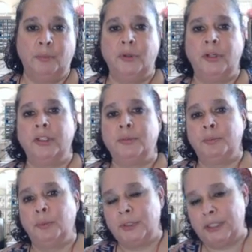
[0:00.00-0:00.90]
boards,
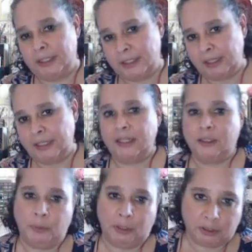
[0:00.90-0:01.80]
say 10
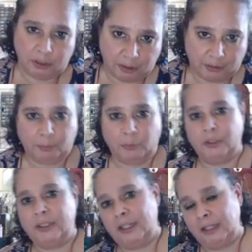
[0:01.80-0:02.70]
days, put it to your other
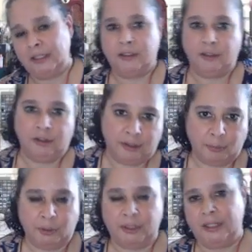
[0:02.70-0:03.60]
board, 10 days to your other
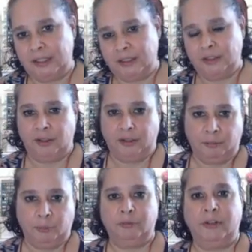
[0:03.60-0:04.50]
board, 10 days to your other board,